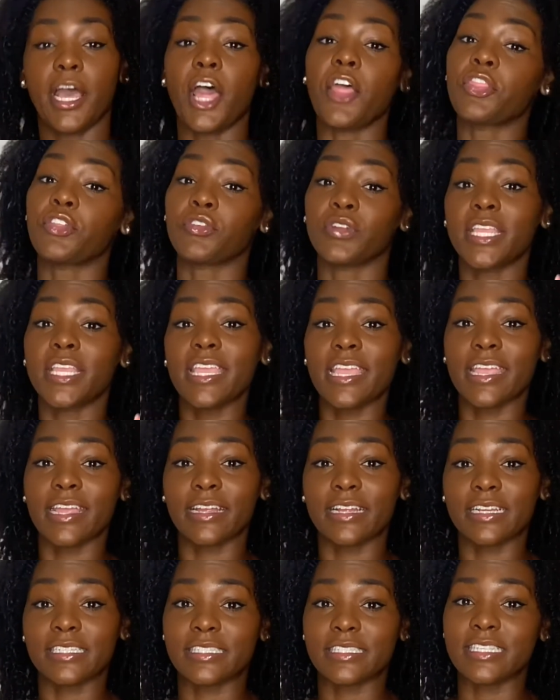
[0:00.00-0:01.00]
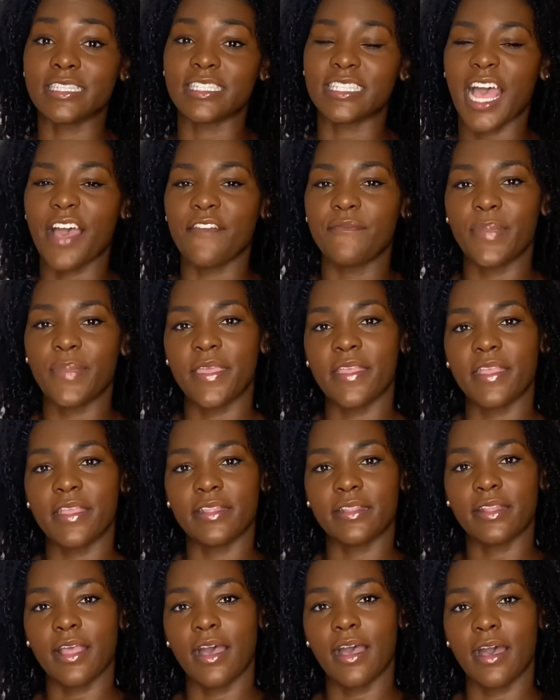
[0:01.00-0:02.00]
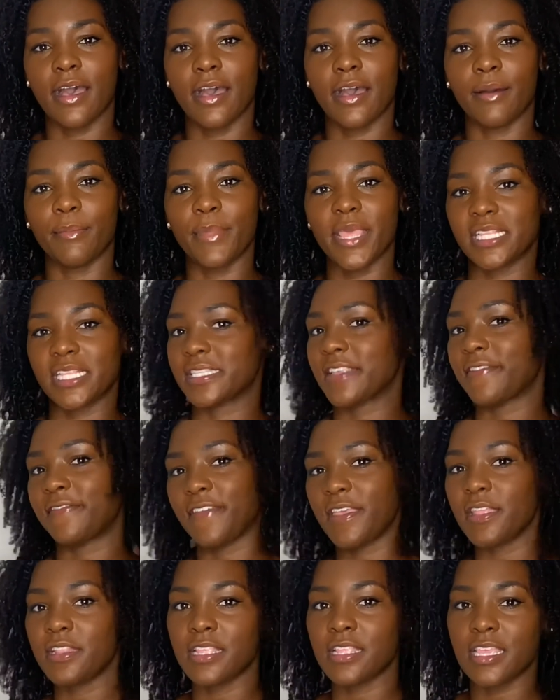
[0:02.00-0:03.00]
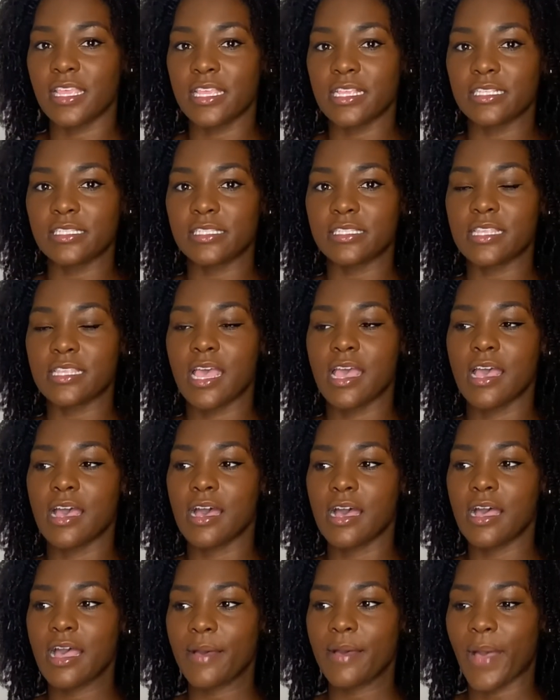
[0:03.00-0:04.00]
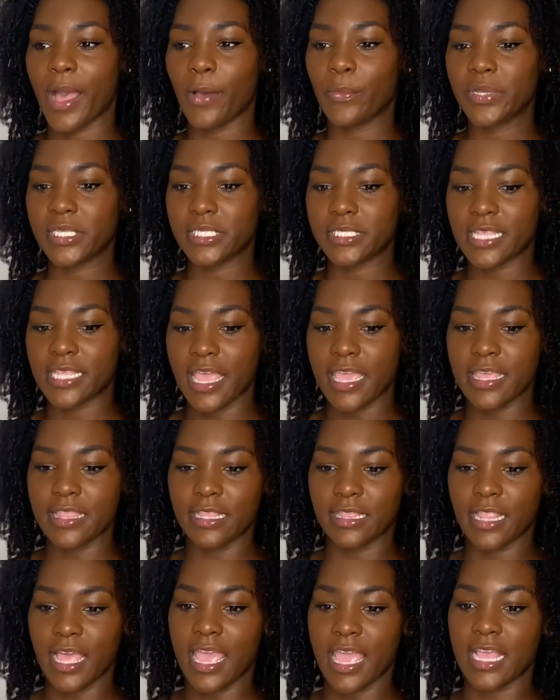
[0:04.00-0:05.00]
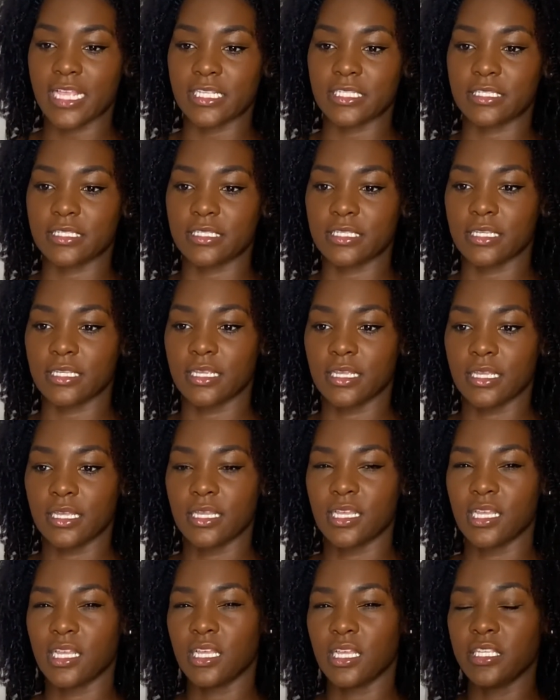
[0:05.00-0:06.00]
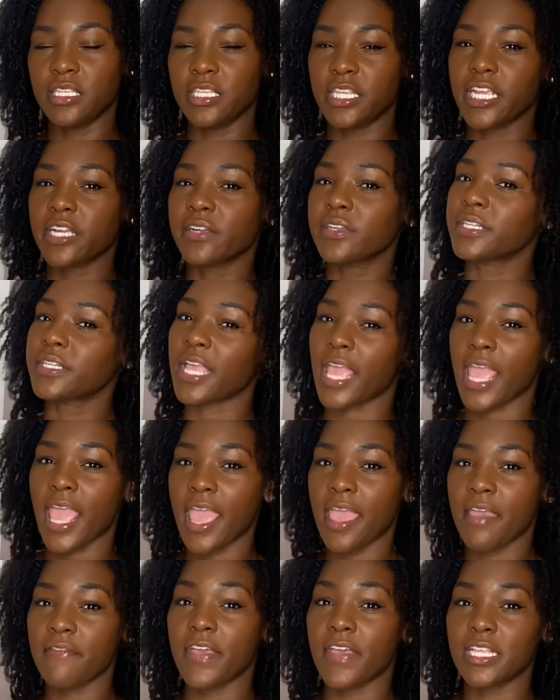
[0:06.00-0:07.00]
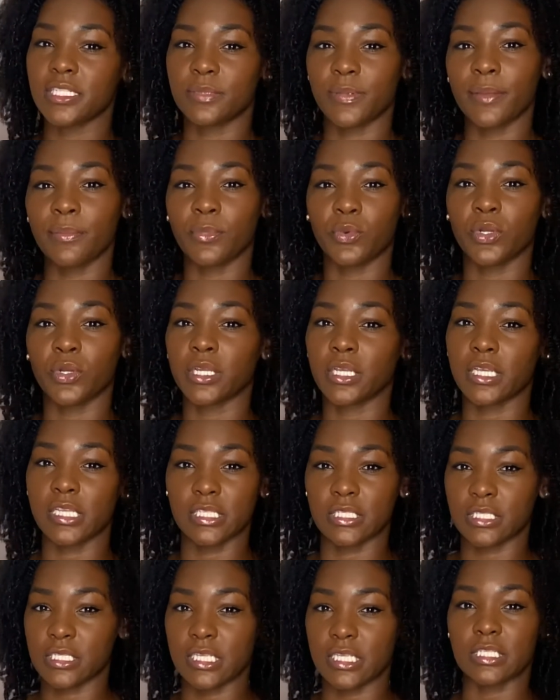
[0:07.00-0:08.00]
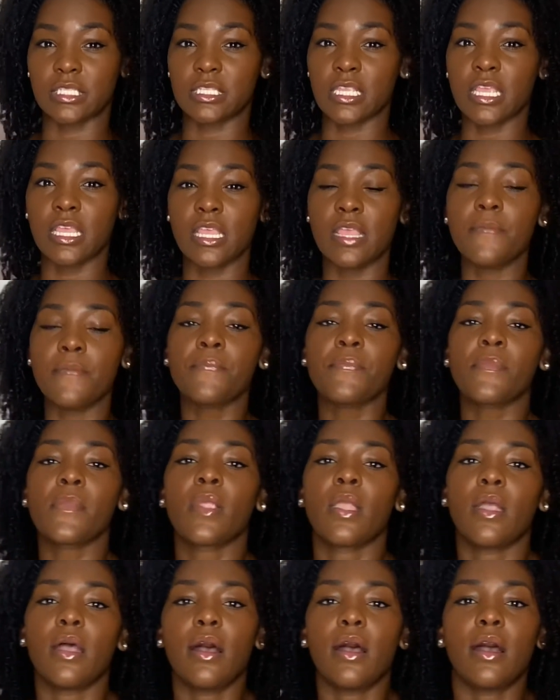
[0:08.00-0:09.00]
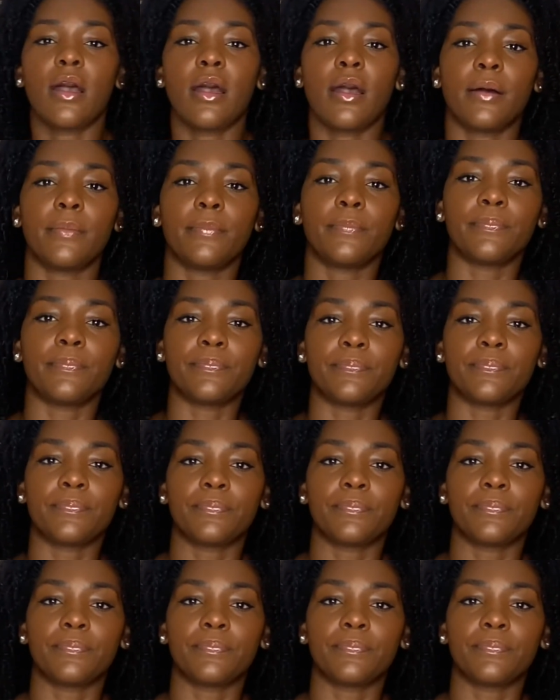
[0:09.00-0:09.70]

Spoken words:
3 years since I've been into fitness. I would say the last year and a half has been more consistent than